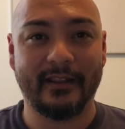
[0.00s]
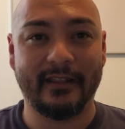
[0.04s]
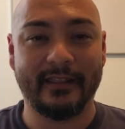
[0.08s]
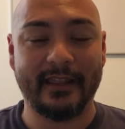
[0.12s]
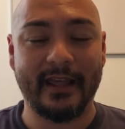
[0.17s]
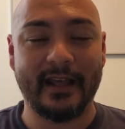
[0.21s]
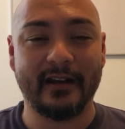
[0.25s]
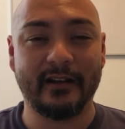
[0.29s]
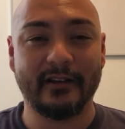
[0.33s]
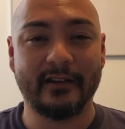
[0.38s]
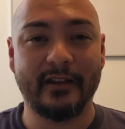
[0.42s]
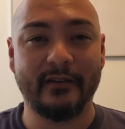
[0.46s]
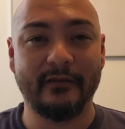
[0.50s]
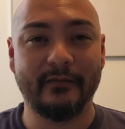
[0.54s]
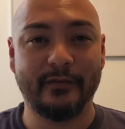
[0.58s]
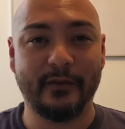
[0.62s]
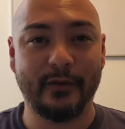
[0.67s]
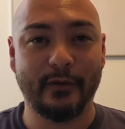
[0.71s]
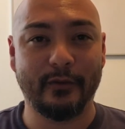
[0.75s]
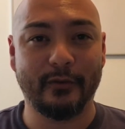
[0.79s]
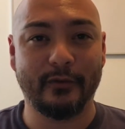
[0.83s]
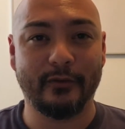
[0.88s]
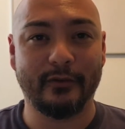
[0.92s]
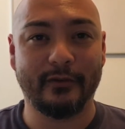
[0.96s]
That'll give
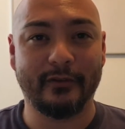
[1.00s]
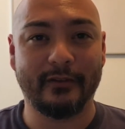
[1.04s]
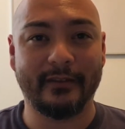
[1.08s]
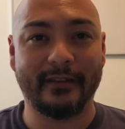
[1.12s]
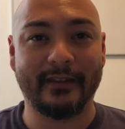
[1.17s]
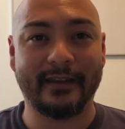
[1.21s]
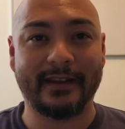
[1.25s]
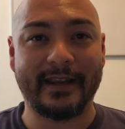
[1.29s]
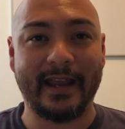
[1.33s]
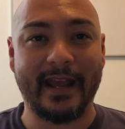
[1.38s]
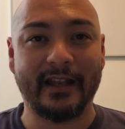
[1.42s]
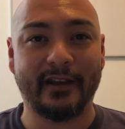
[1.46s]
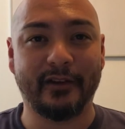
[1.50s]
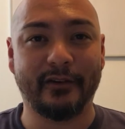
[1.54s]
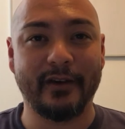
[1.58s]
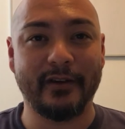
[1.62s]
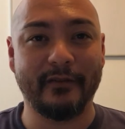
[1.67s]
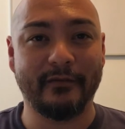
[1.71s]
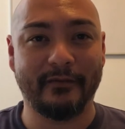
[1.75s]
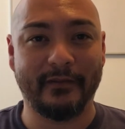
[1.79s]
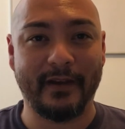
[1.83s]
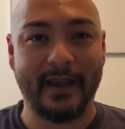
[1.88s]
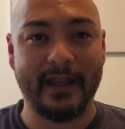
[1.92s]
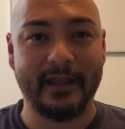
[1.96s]
you the calorie
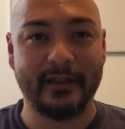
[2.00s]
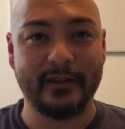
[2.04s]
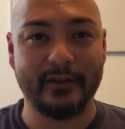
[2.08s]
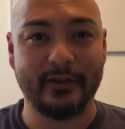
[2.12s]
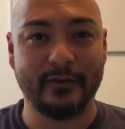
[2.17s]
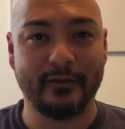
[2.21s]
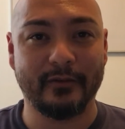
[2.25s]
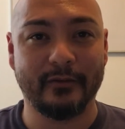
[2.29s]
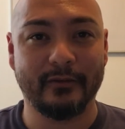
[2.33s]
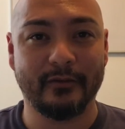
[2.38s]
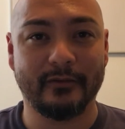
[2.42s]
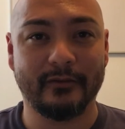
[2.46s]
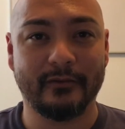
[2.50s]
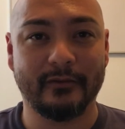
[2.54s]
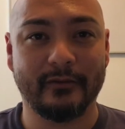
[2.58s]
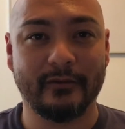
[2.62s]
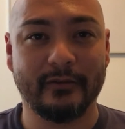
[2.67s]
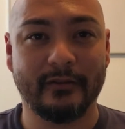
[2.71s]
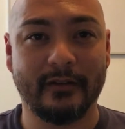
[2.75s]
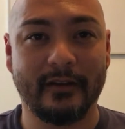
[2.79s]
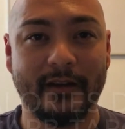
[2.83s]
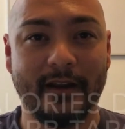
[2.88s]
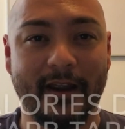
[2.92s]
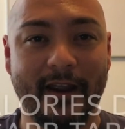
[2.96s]
value,
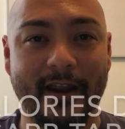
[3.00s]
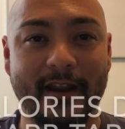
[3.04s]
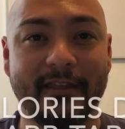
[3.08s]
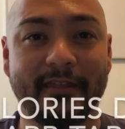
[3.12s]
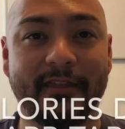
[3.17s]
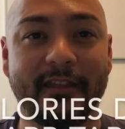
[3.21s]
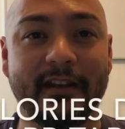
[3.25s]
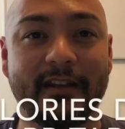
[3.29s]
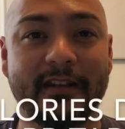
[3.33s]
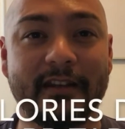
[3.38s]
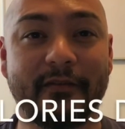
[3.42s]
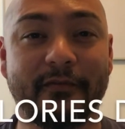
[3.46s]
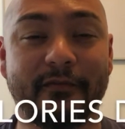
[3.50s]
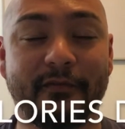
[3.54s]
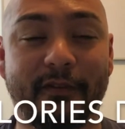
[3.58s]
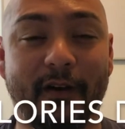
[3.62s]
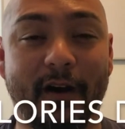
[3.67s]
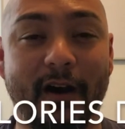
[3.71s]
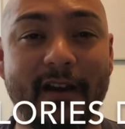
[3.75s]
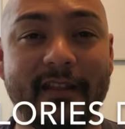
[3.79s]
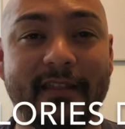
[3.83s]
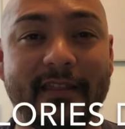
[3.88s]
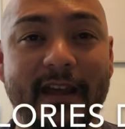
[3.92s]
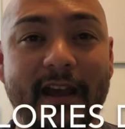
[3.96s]
and then
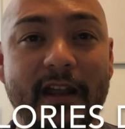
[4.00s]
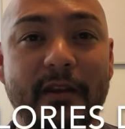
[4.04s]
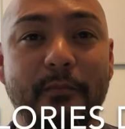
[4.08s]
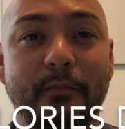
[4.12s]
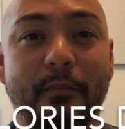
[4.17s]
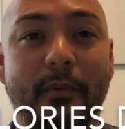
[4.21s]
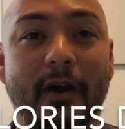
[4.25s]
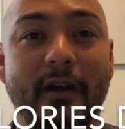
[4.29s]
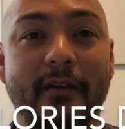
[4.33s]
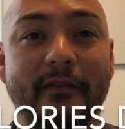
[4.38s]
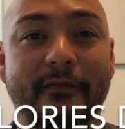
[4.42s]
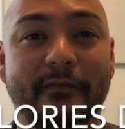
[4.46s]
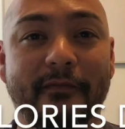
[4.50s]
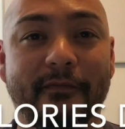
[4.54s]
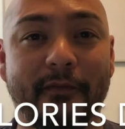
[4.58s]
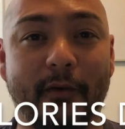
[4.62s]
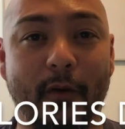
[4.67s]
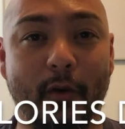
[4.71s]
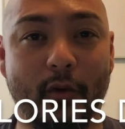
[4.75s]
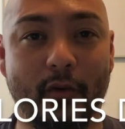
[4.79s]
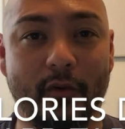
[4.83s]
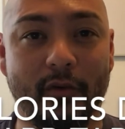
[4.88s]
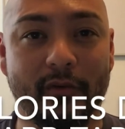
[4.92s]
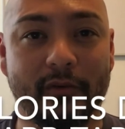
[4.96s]
divide that by
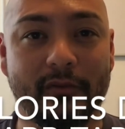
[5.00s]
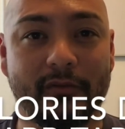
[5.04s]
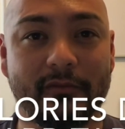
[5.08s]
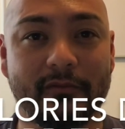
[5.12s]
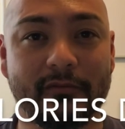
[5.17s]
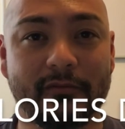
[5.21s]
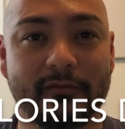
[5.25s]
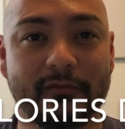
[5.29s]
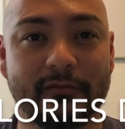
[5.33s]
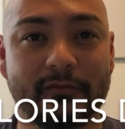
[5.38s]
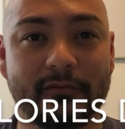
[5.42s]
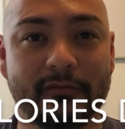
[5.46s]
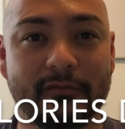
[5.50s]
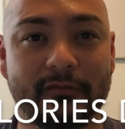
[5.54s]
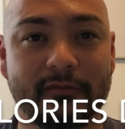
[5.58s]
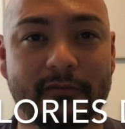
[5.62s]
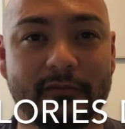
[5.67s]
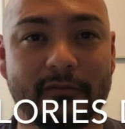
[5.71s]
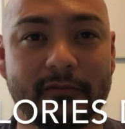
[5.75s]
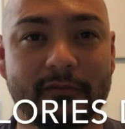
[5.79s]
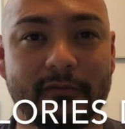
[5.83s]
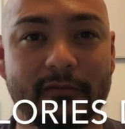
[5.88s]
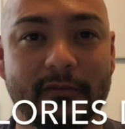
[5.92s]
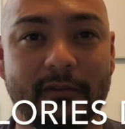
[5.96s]
4.
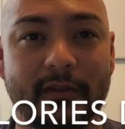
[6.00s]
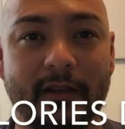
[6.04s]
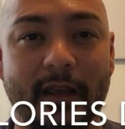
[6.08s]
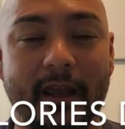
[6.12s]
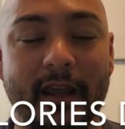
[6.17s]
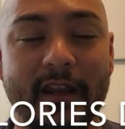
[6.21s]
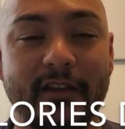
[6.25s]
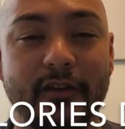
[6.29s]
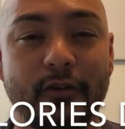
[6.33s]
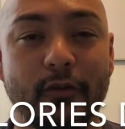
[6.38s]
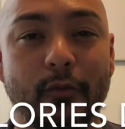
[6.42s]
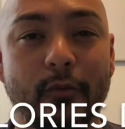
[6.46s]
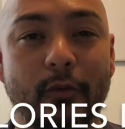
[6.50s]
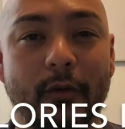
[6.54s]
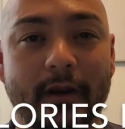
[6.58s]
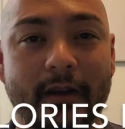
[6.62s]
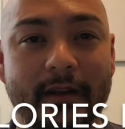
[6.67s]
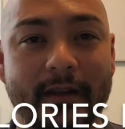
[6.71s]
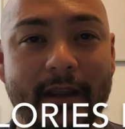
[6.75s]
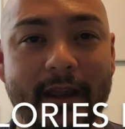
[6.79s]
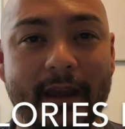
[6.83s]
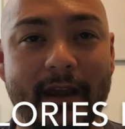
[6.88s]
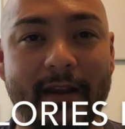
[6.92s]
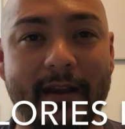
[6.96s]
And you'll
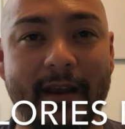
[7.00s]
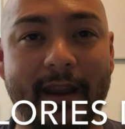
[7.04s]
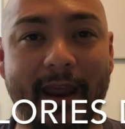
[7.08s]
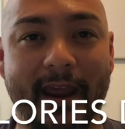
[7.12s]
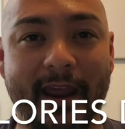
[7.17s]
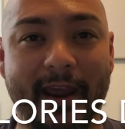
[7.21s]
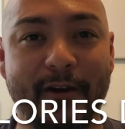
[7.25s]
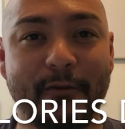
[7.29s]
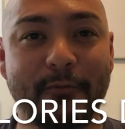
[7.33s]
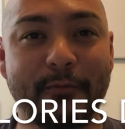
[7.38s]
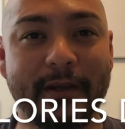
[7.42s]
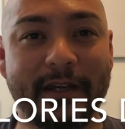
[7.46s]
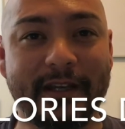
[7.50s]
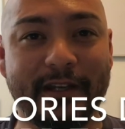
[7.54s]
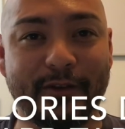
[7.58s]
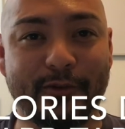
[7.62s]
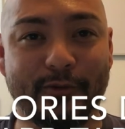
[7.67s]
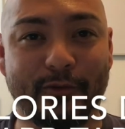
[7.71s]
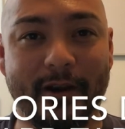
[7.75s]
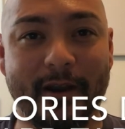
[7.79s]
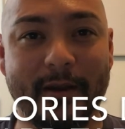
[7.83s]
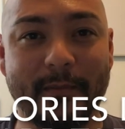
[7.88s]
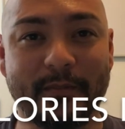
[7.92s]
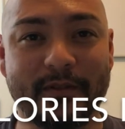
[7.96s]
work out how many
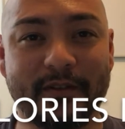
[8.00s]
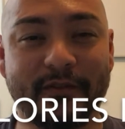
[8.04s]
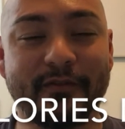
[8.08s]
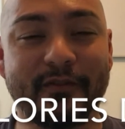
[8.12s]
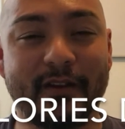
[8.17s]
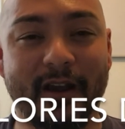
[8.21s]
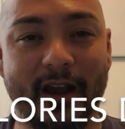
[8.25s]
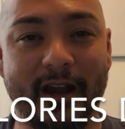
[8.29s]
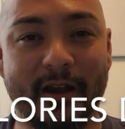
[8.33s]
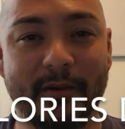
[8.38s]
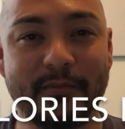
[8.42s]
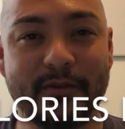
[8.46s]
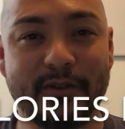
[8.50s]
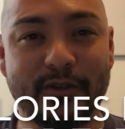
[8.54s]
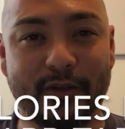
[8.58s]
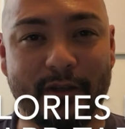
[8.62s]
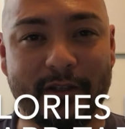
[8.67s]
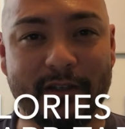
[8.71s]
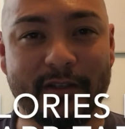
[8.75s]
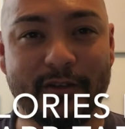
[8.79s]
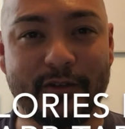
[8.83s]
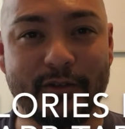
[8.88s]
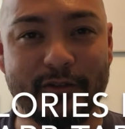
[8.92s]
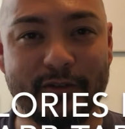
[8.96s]
grams of carbs you
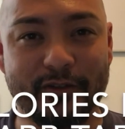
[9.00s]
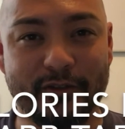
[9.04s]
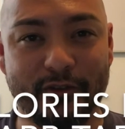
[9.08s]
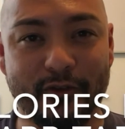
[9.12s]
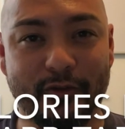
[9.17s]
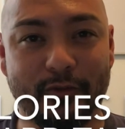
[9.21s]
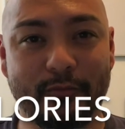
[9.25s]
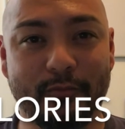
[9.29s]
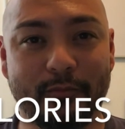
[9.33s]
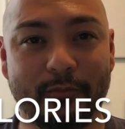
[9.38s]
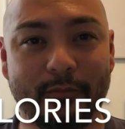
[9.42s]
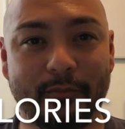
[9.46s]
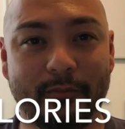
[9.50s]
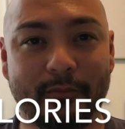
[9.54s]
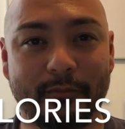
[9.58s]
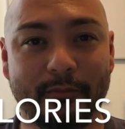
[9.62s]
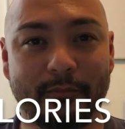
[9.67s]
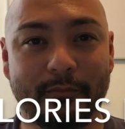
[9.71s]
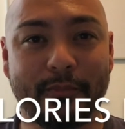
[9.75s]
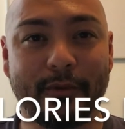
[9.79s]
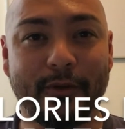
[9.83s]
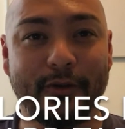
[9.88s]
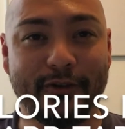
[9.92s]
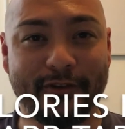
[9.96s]
can consume
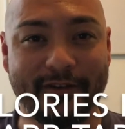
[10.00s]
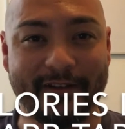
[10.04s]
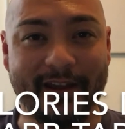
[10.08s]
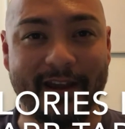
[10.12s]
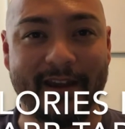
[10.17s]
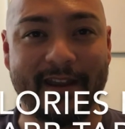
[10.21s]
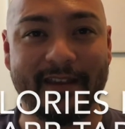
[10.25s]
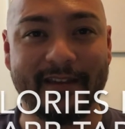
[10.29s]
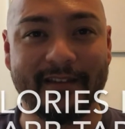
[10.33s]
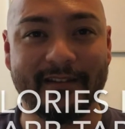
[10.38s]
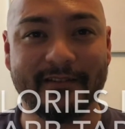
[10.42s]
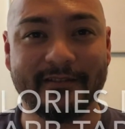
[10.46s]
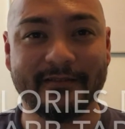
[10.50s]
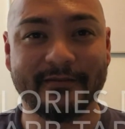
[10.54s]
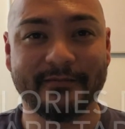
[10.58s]
per day.